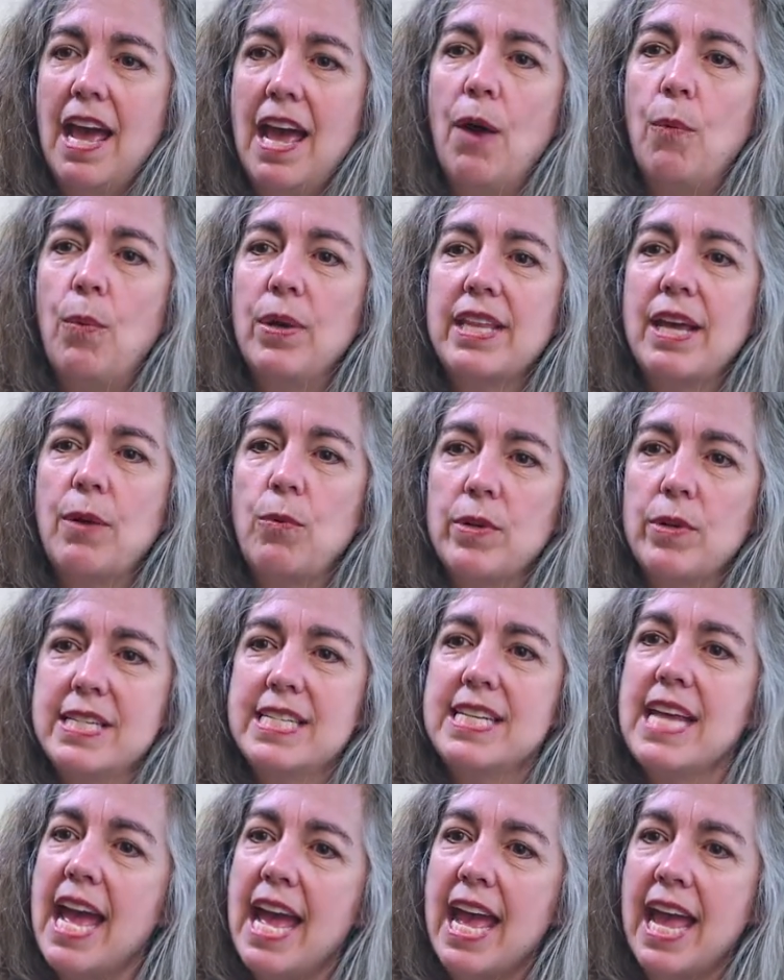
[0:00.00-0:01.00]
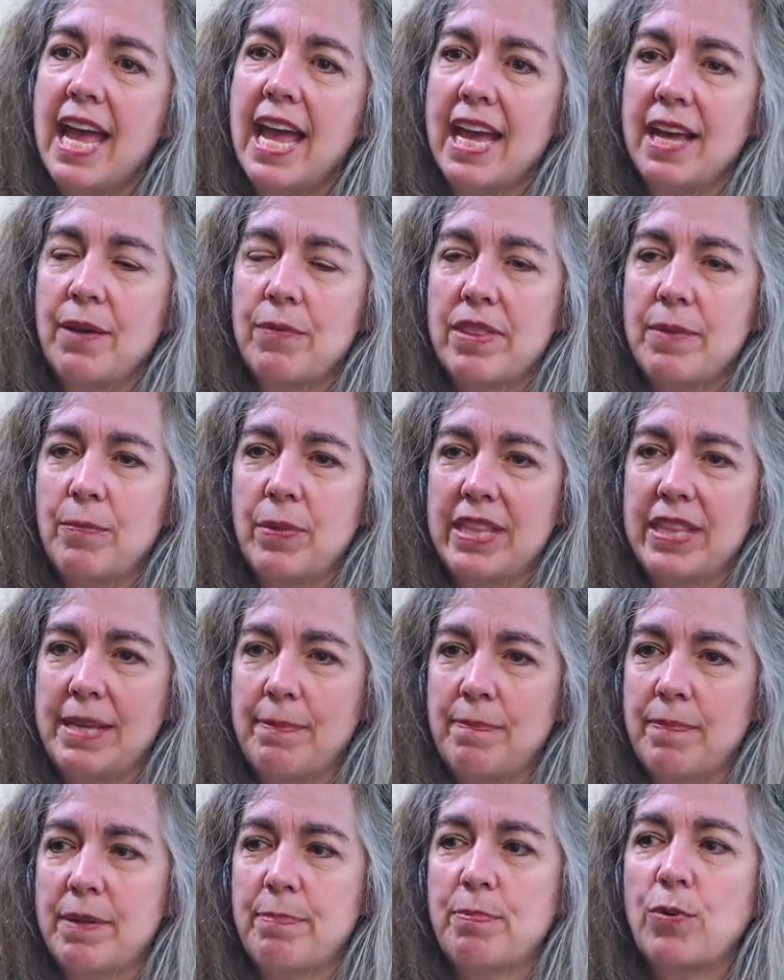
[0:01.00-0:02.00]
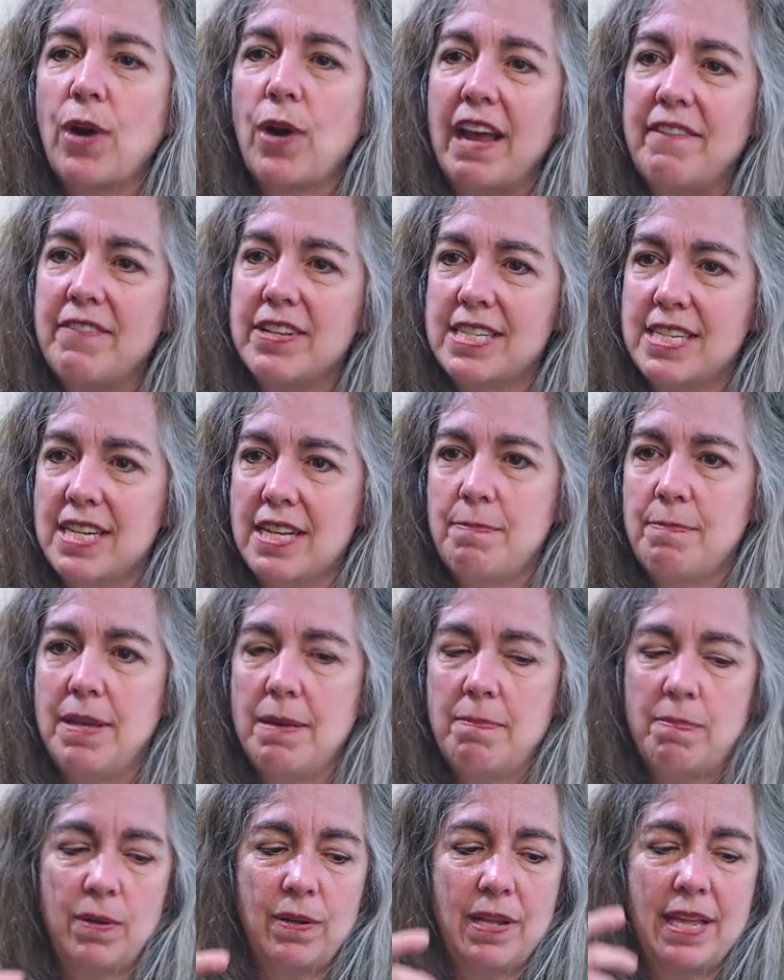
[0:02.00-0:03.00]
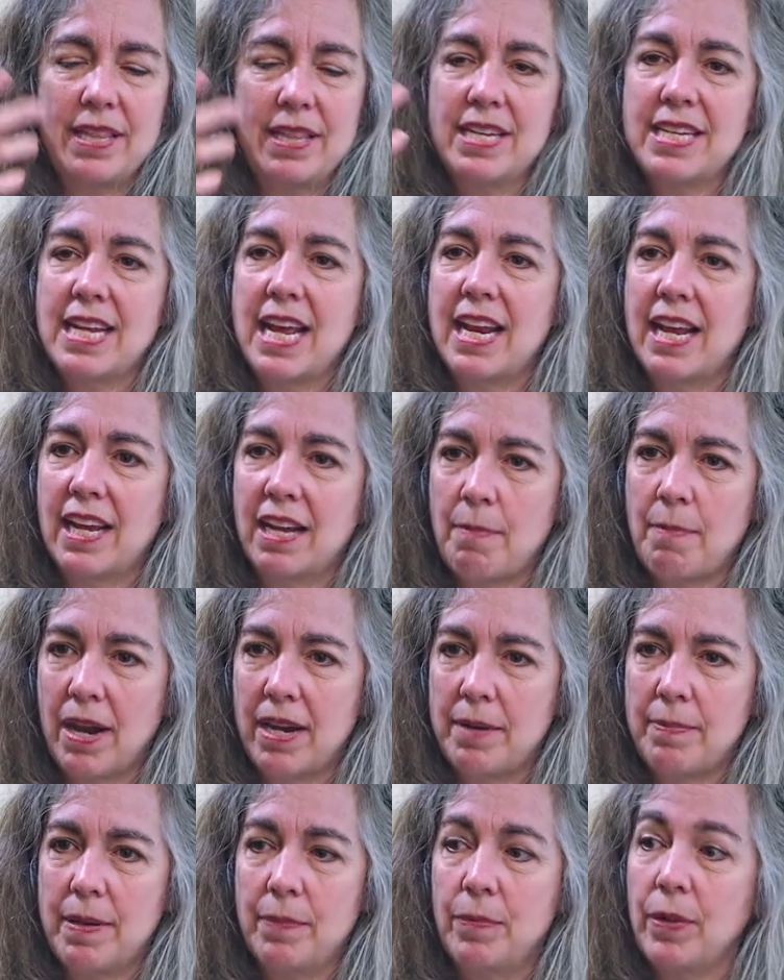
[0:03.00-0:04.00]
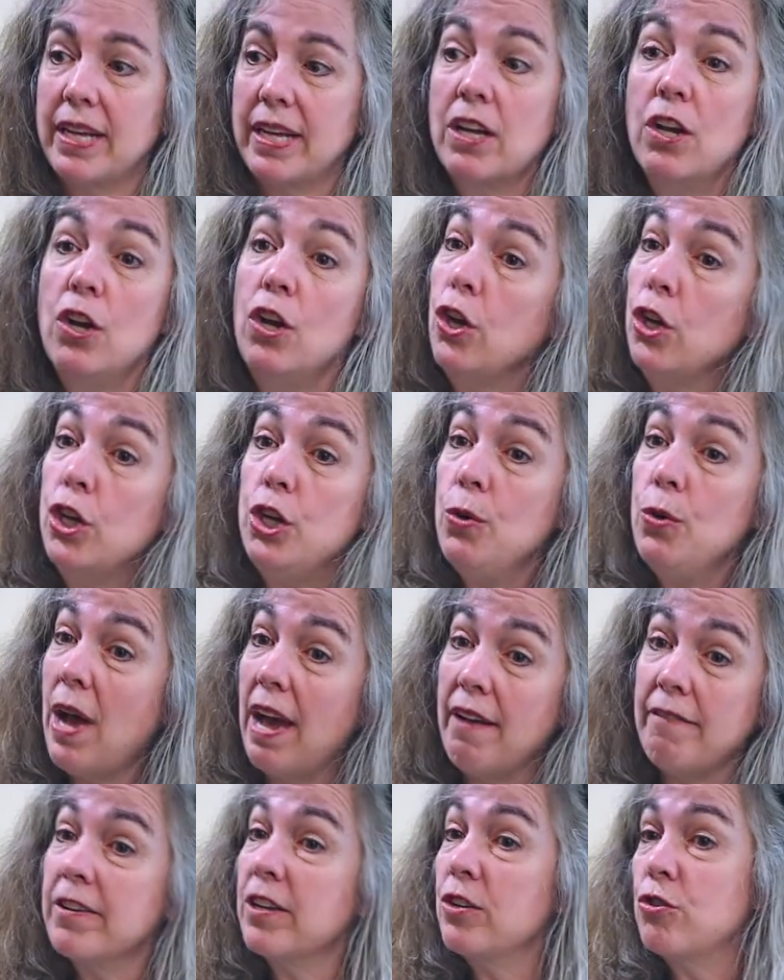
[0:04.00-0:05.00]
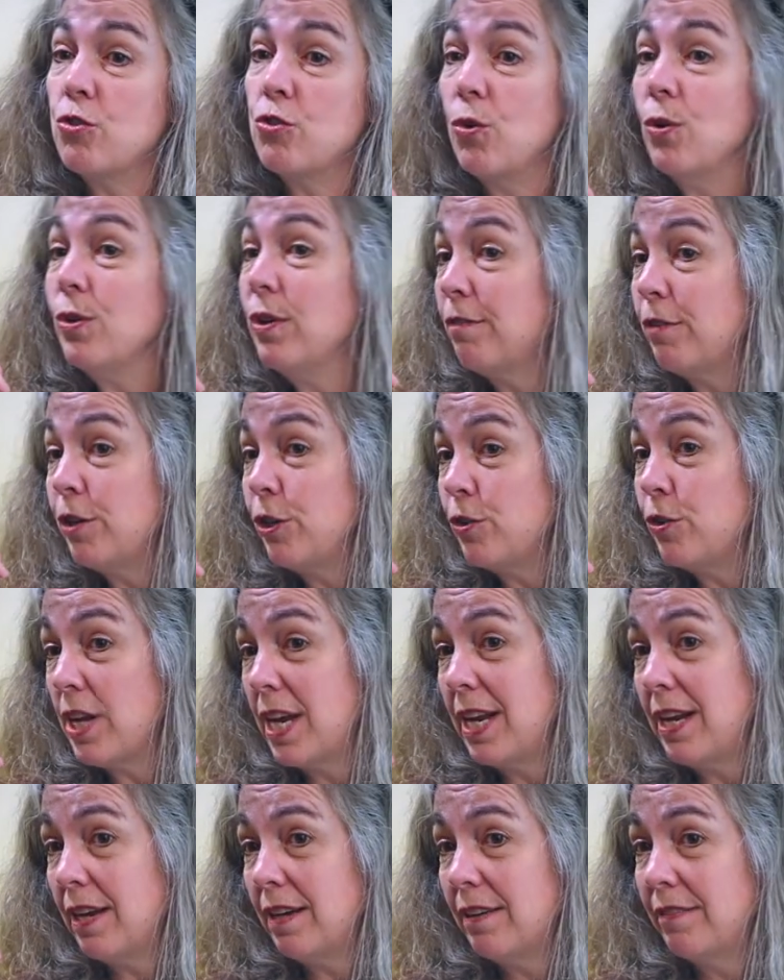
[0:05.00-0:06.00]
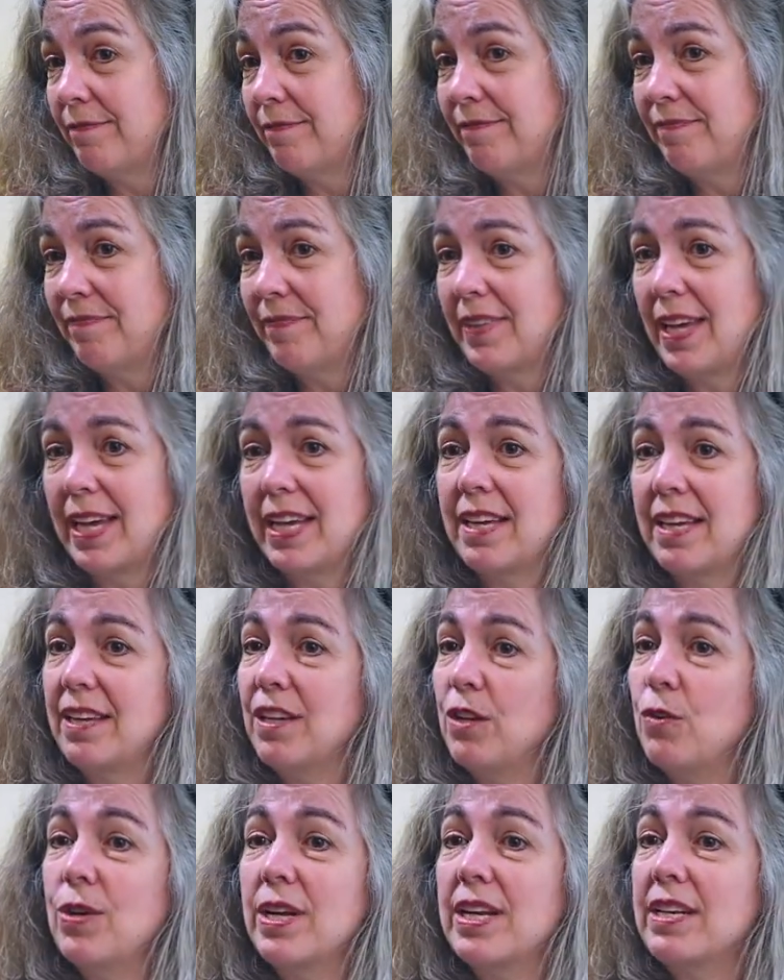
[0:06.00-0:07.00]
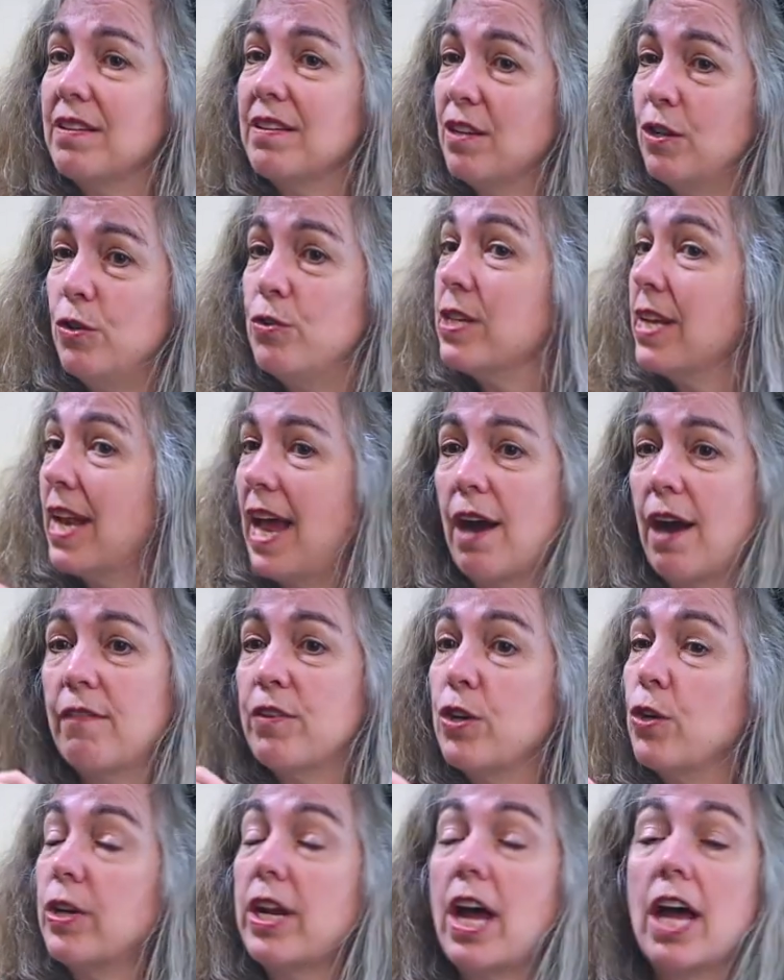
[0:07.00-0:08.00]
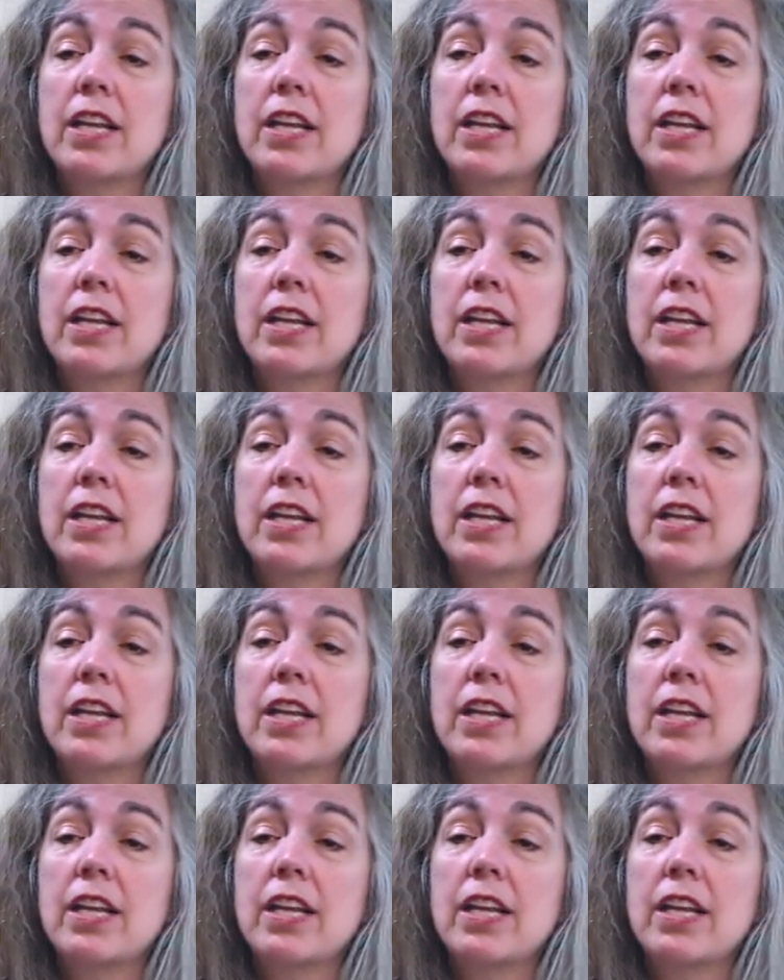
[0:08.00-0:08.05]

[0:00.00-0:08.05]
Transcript: And what they will say, what the, the privacy people and the data commodity people, like you have control over your data. Like you can use it however, you can